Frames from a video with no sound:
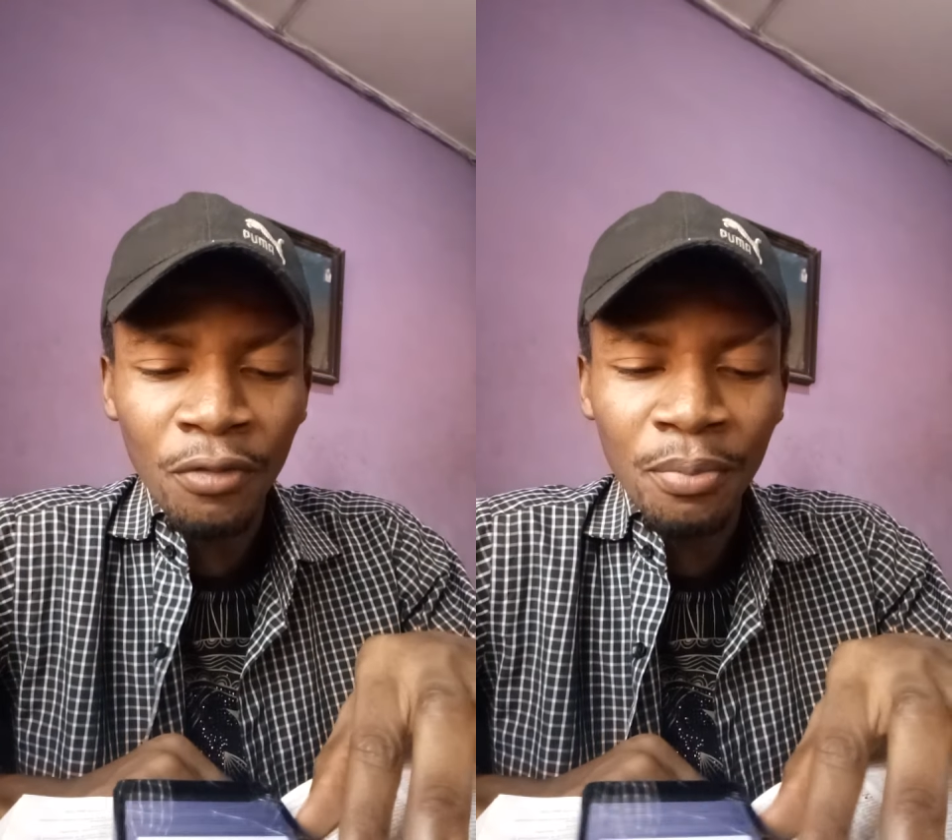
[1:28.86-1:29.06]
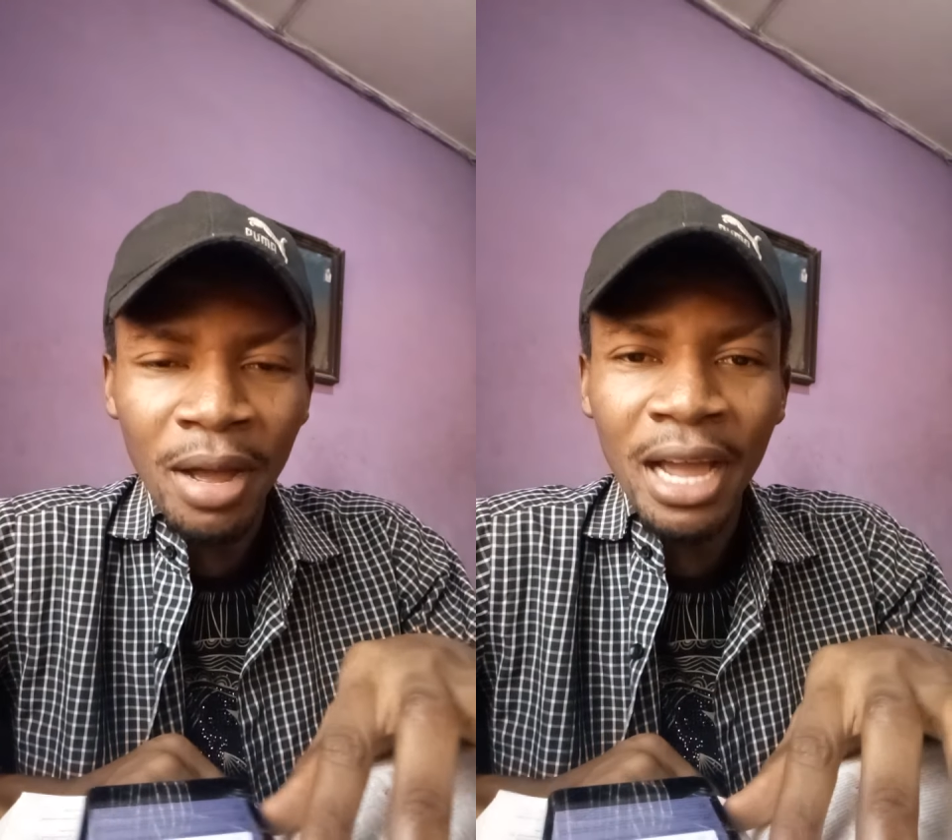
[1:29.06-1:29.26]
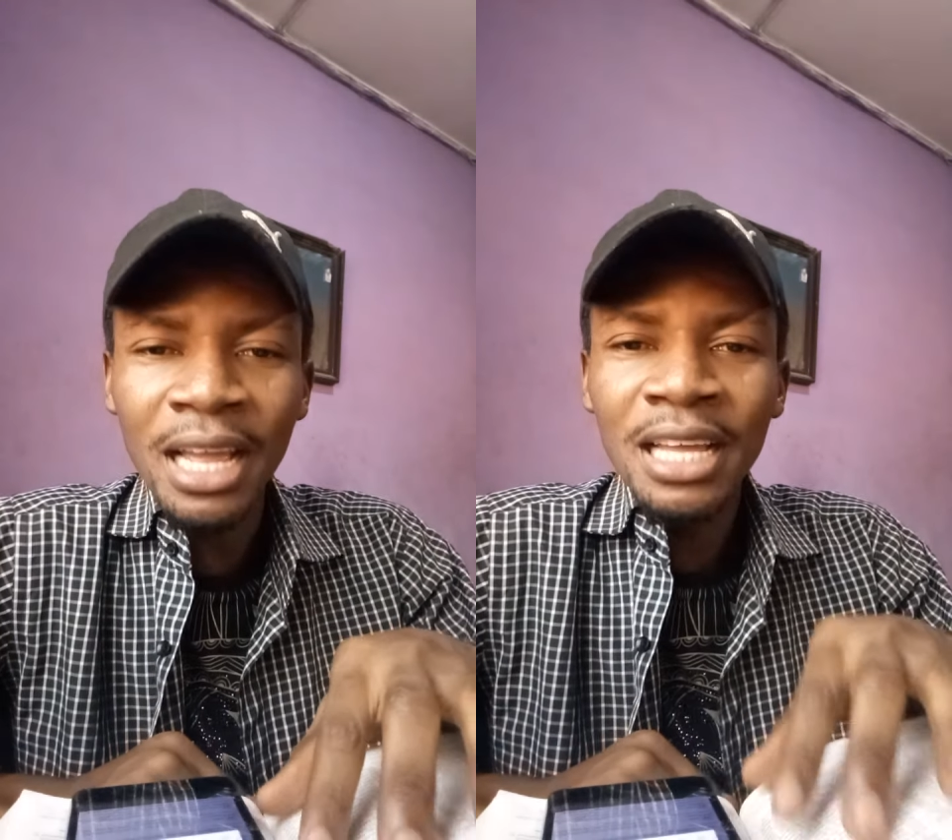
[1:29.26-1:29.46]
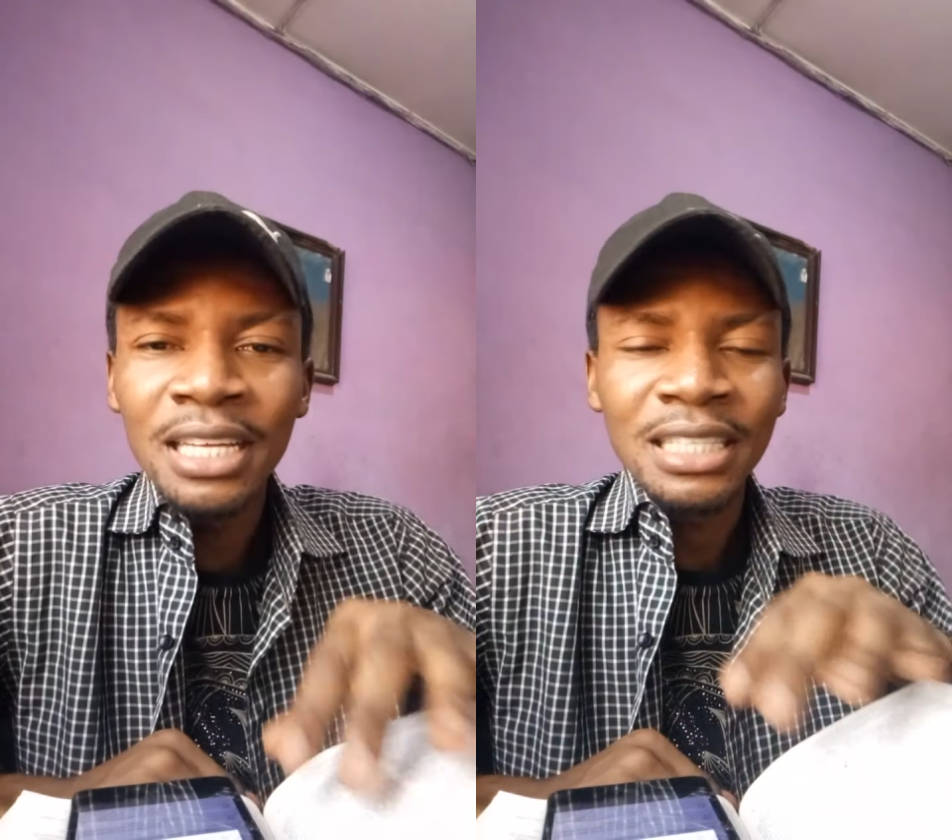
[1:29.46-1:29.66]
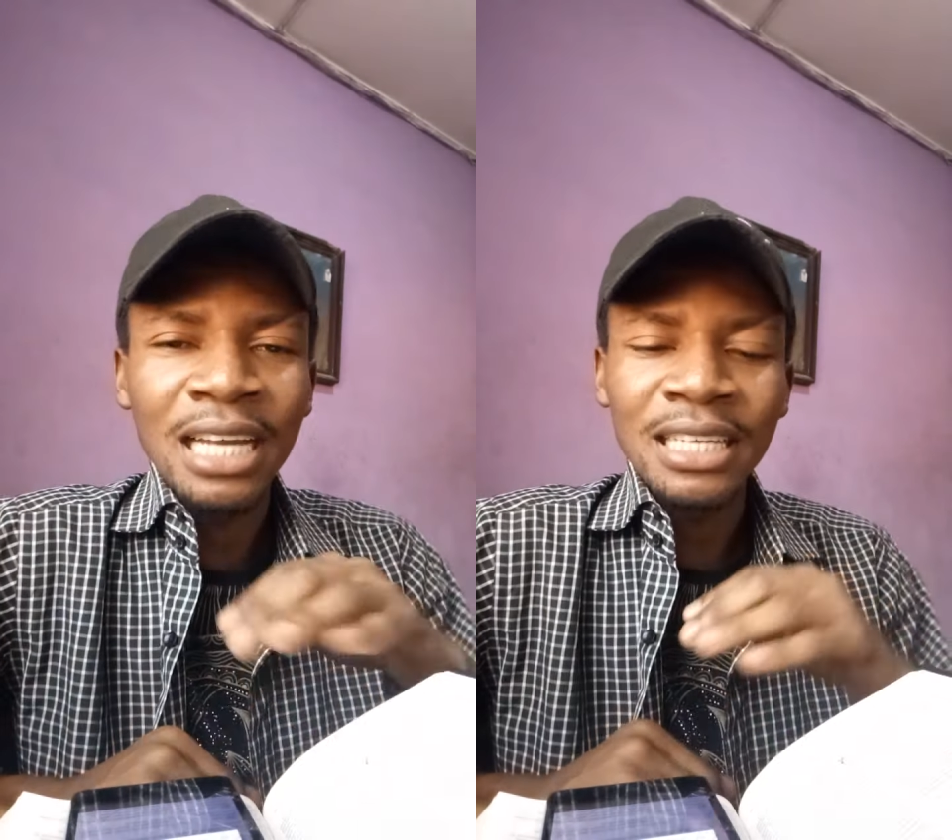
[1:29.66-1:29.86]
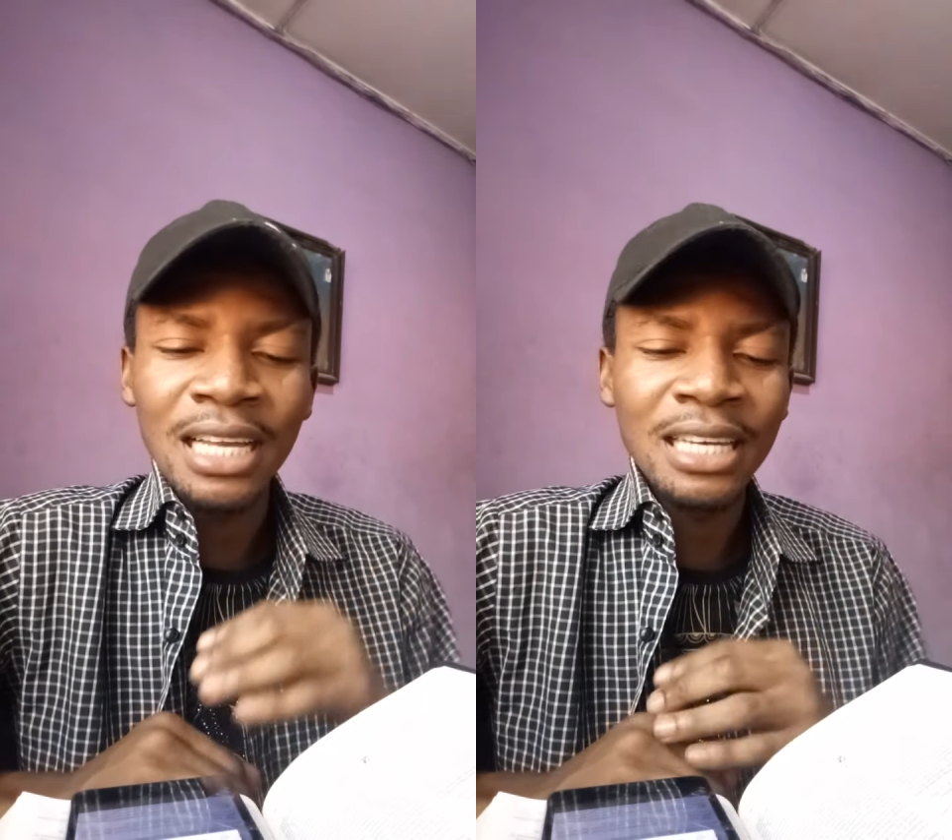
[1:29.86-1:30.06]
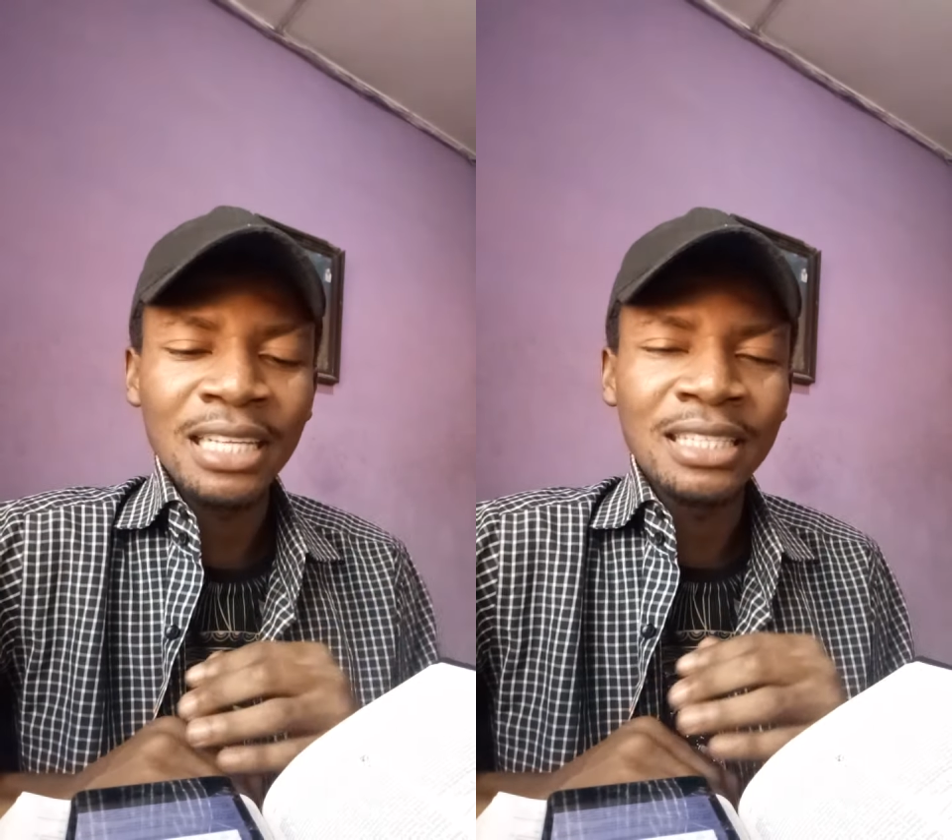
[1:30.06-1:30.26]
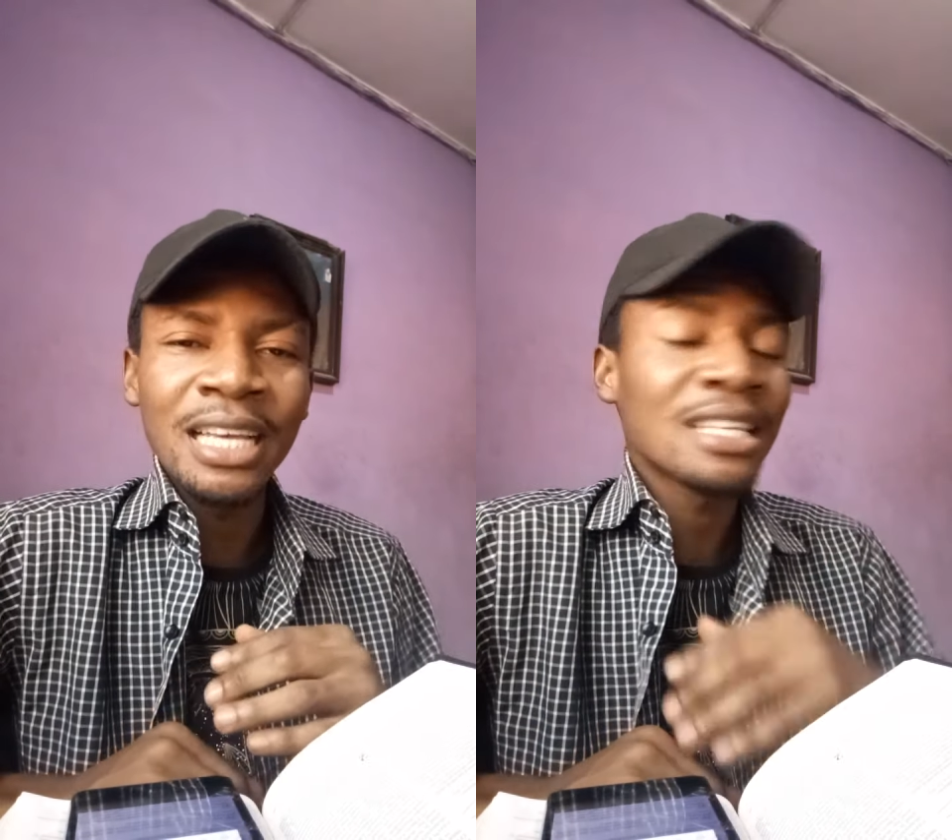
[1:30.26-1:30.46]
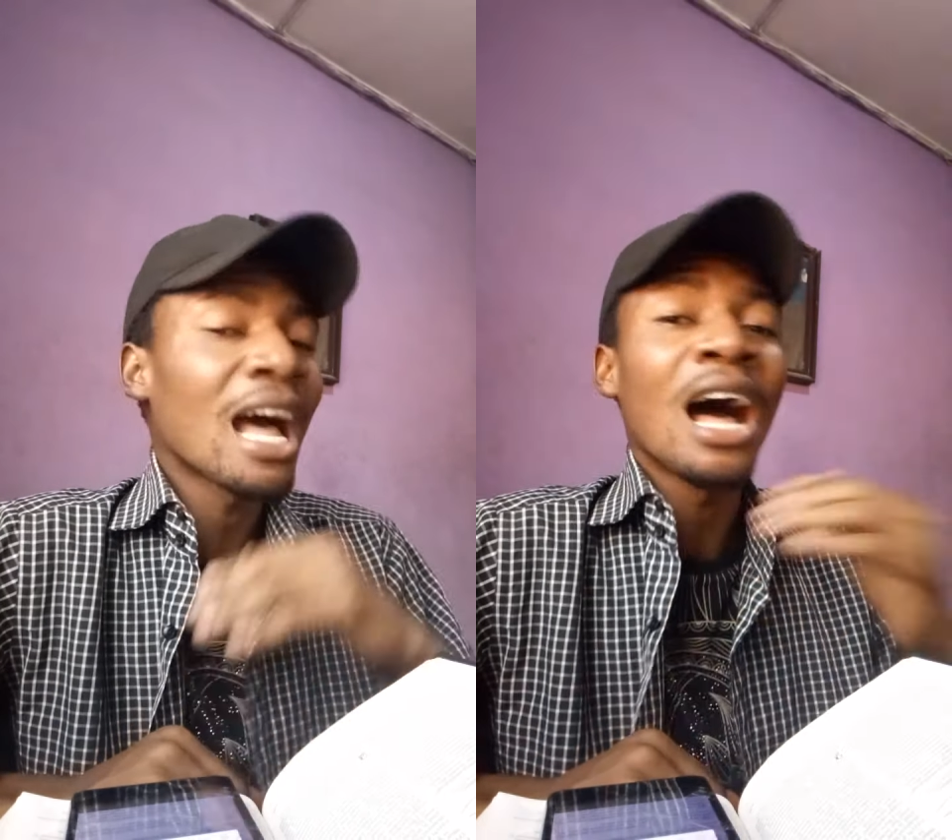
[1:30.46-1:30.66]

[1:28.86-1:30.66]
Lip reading: mine that takes